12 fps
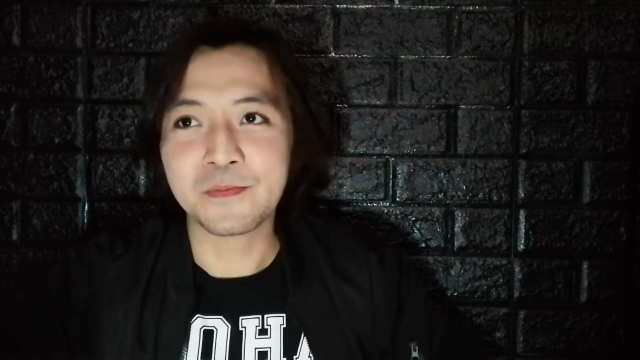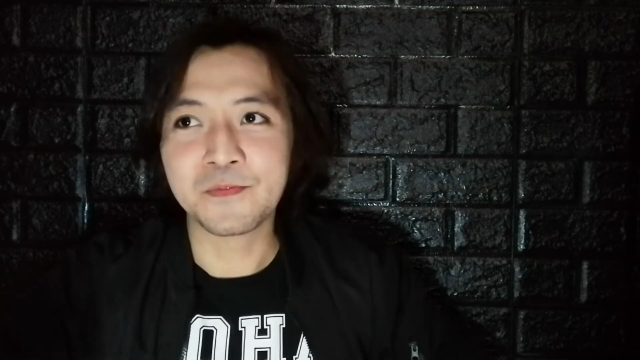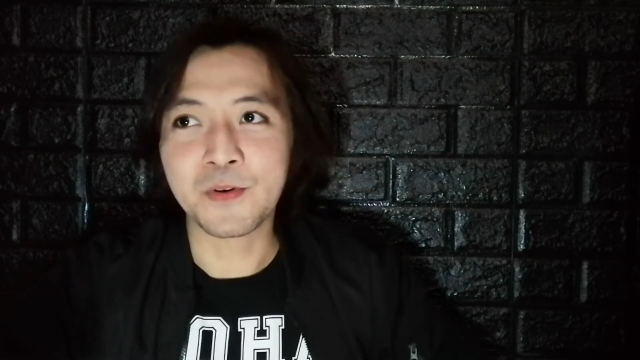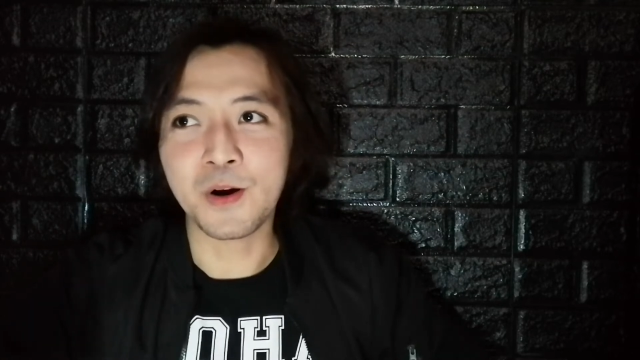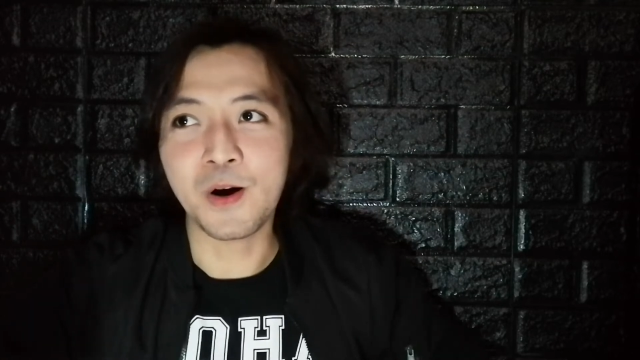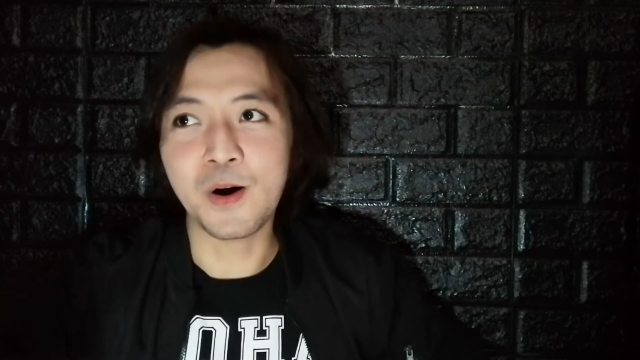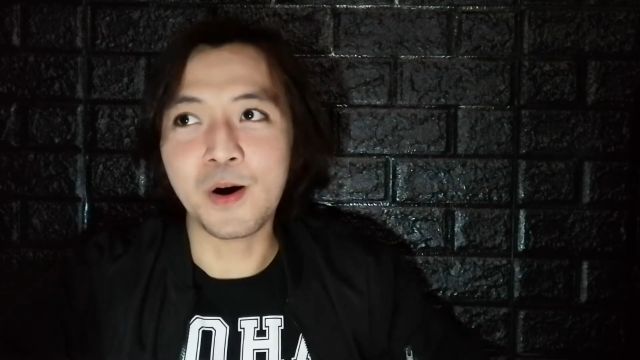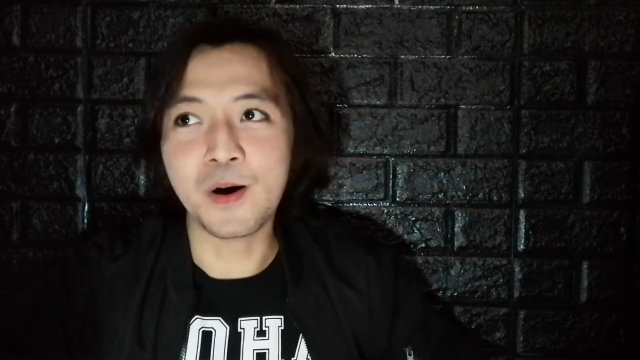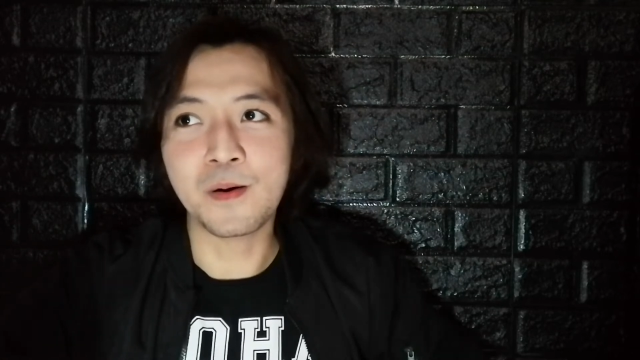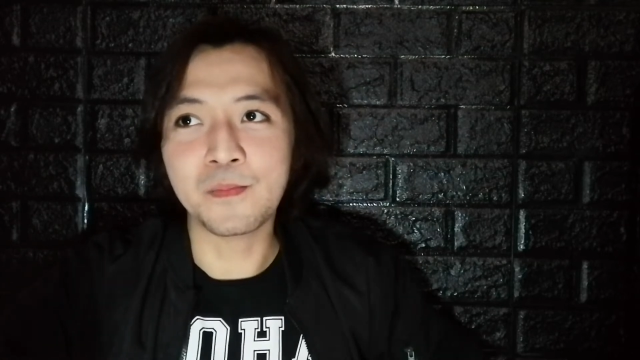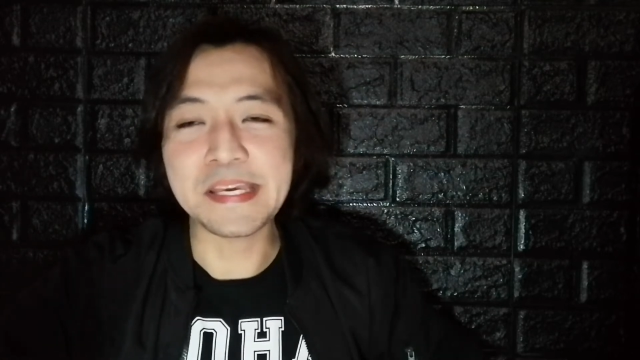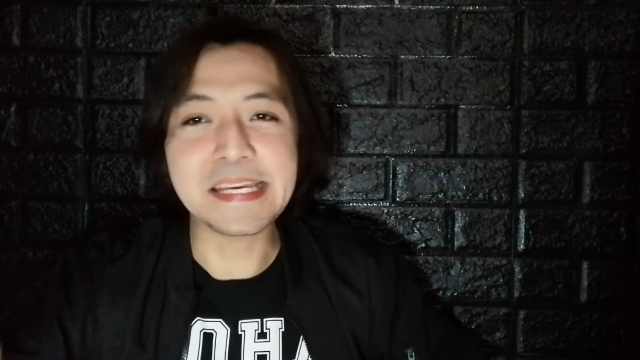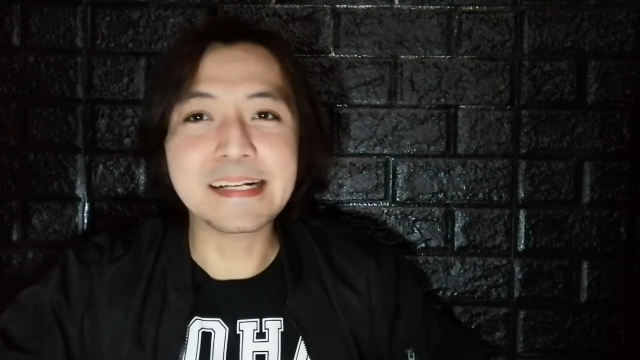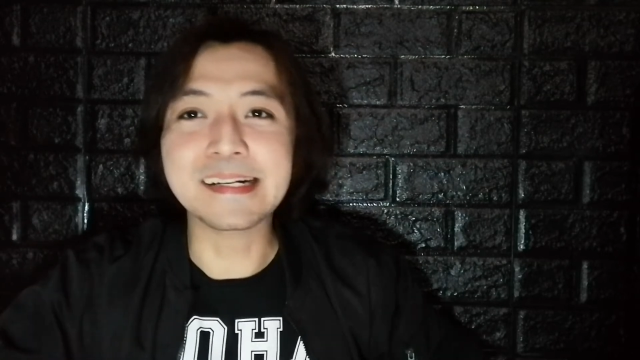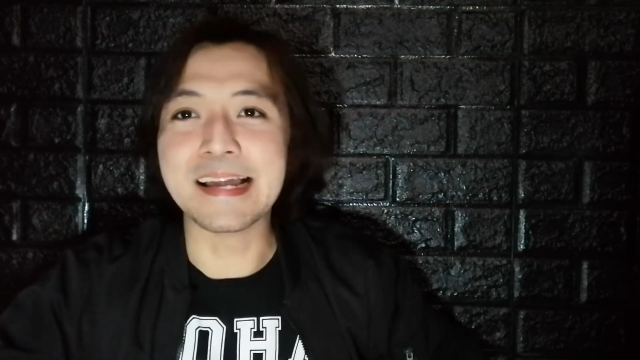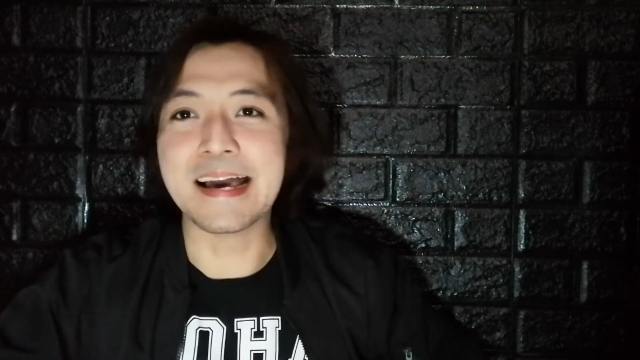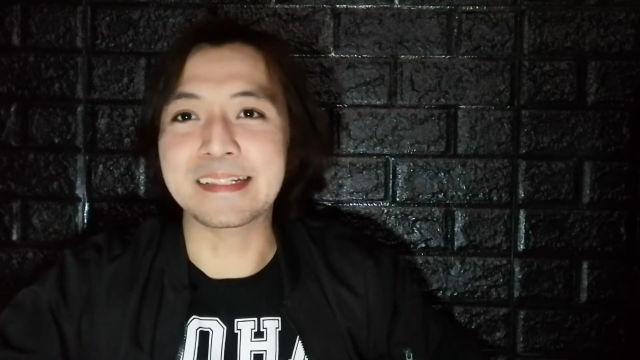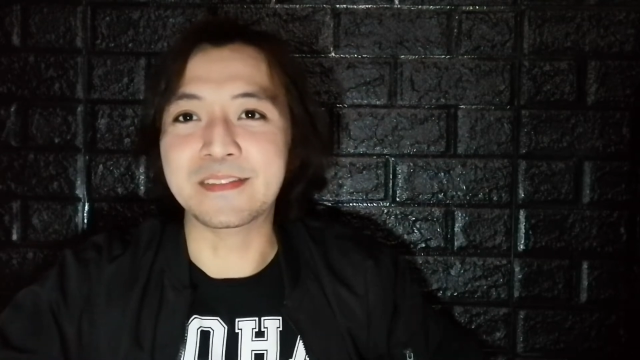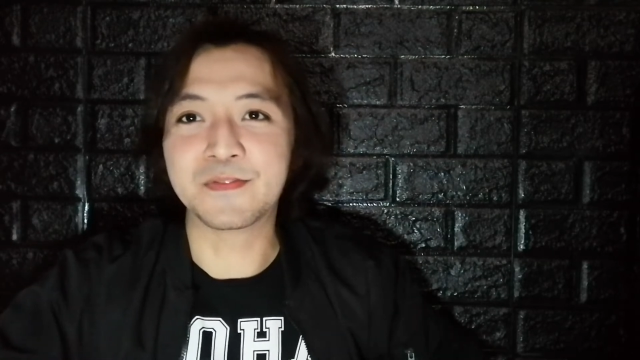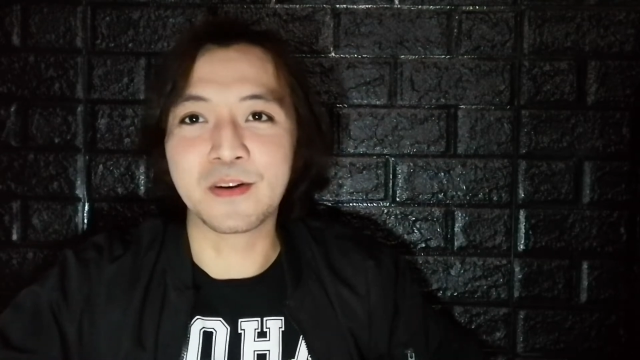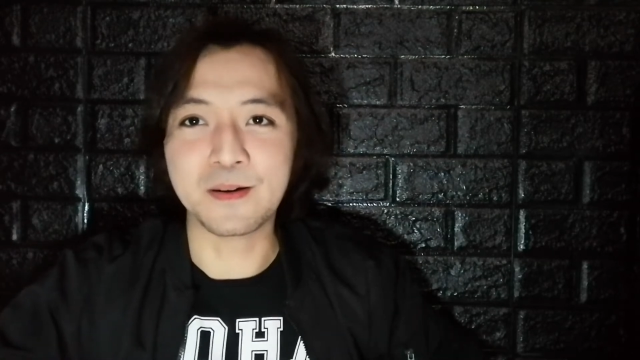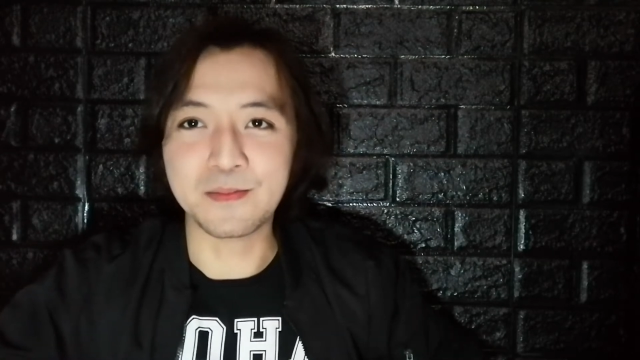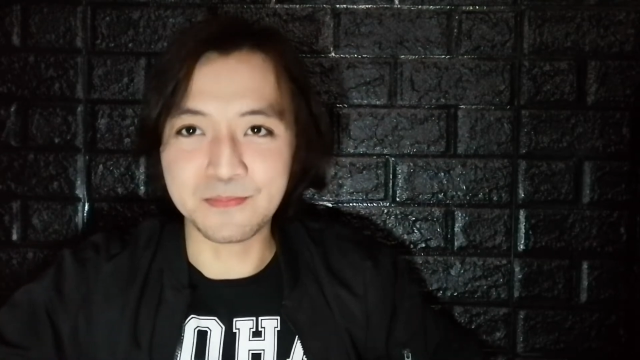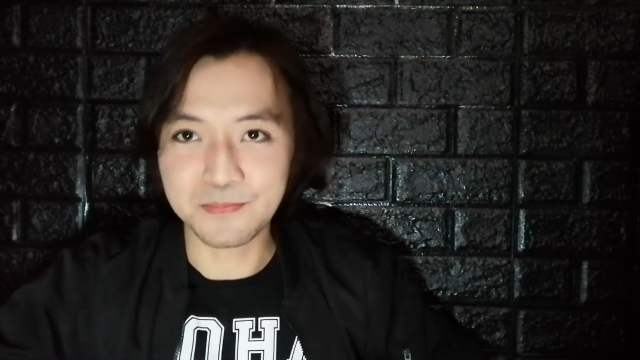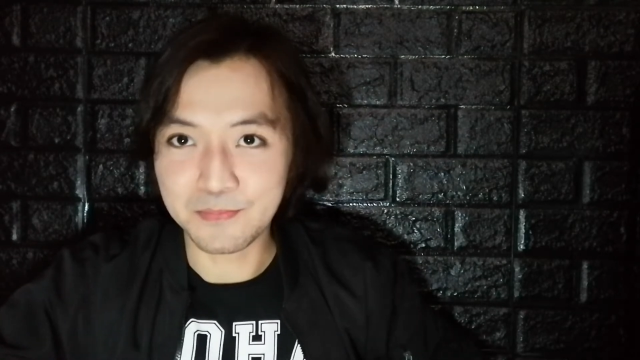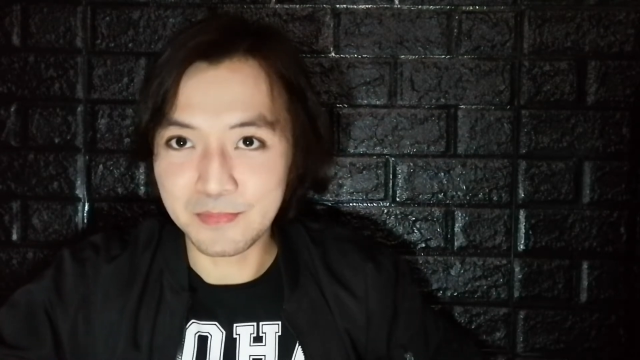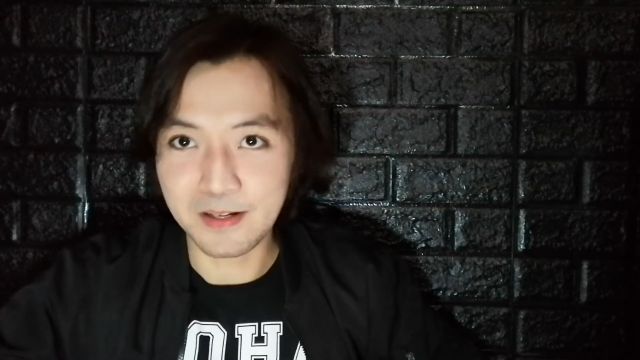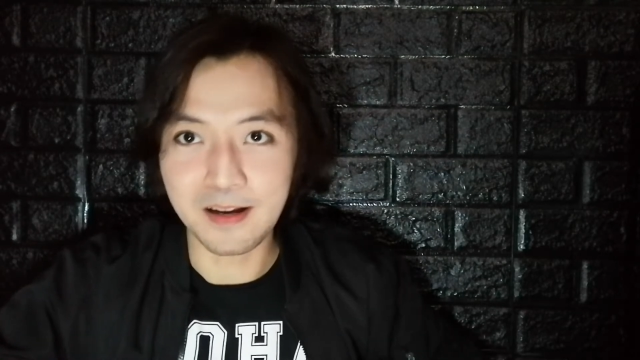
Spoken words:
from England, from